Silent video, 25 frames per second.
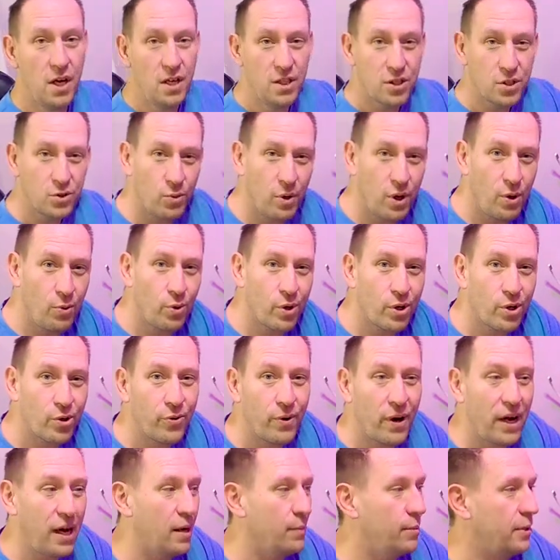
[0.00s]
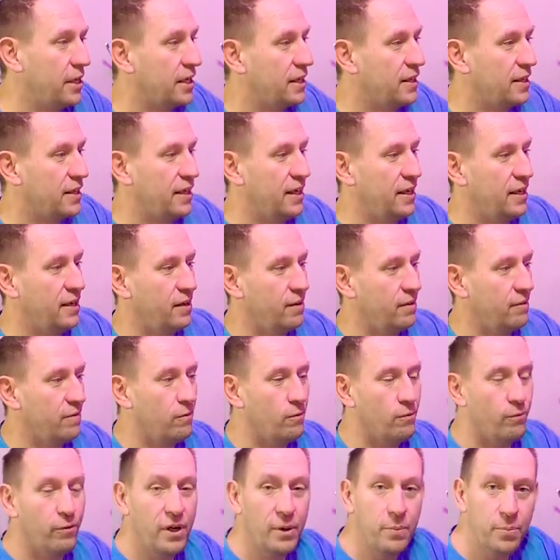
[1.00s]
So while we're grabbing the
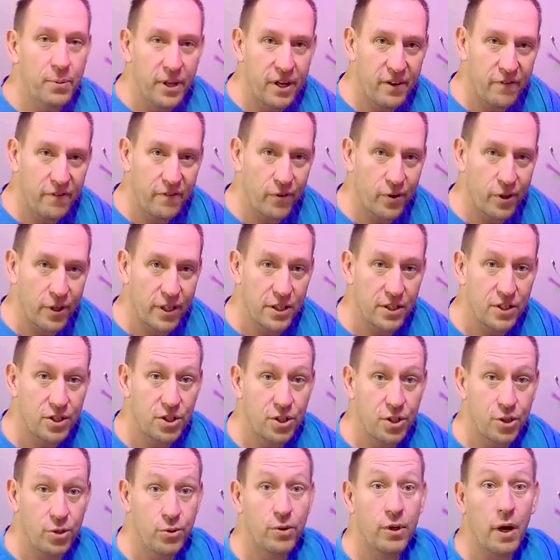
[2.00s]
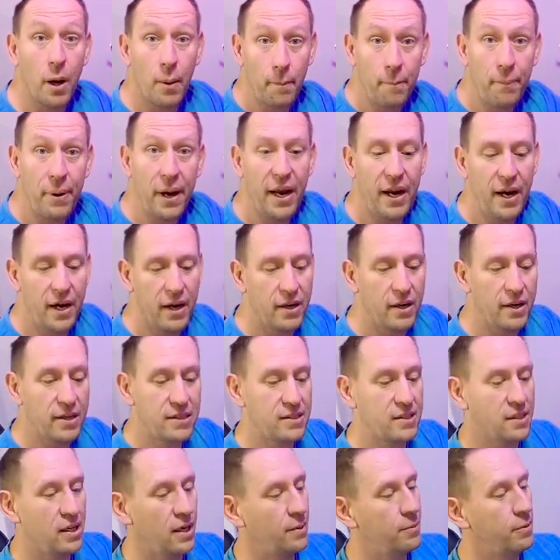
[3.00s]
replay footage to compare,
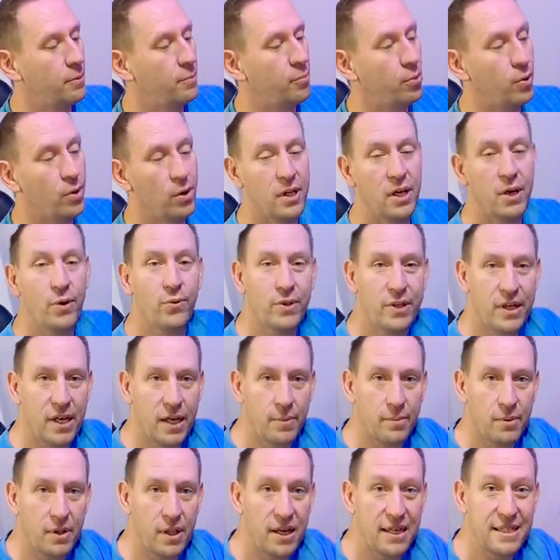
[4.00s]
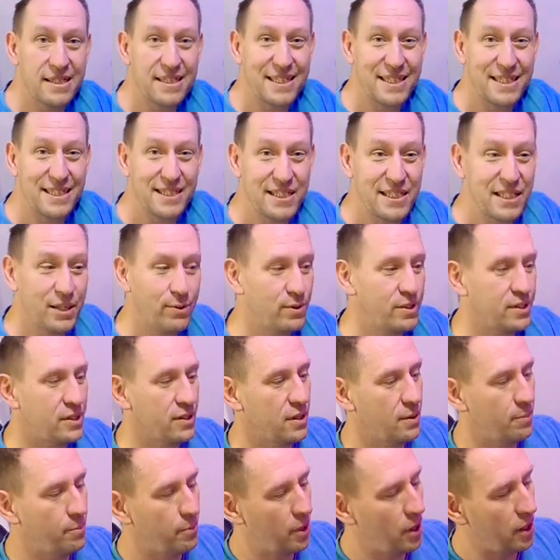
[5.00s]
it's time to pull out the M Classic and see what's in
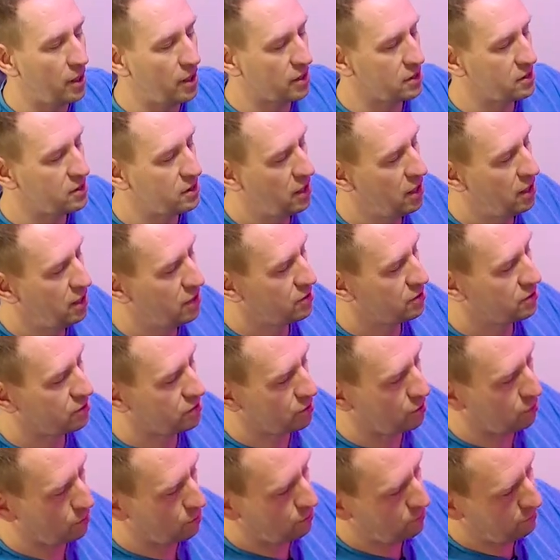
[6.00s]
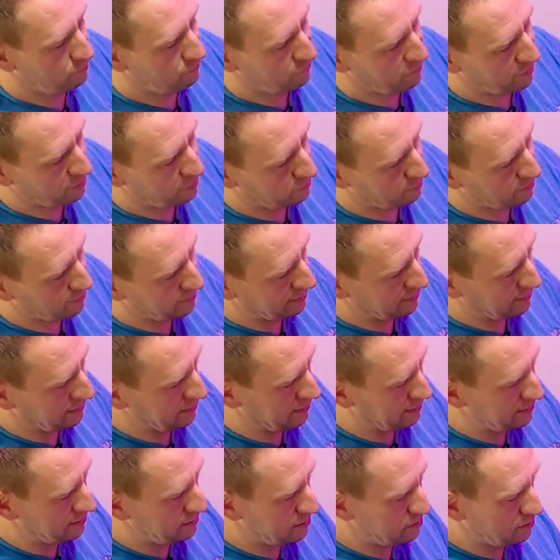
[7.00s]
the box. So if I go like
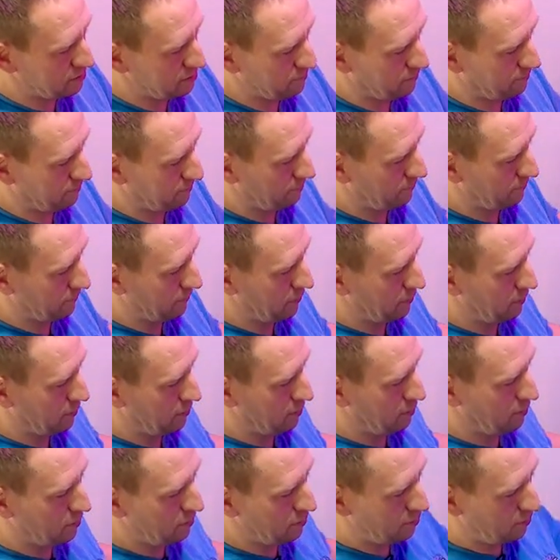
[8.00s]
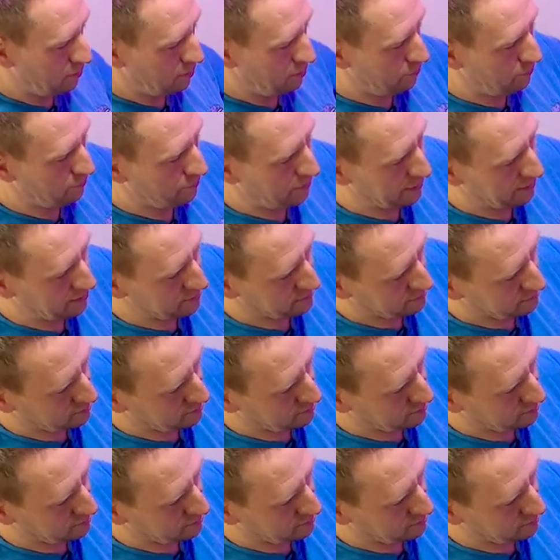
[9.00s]
this, you guys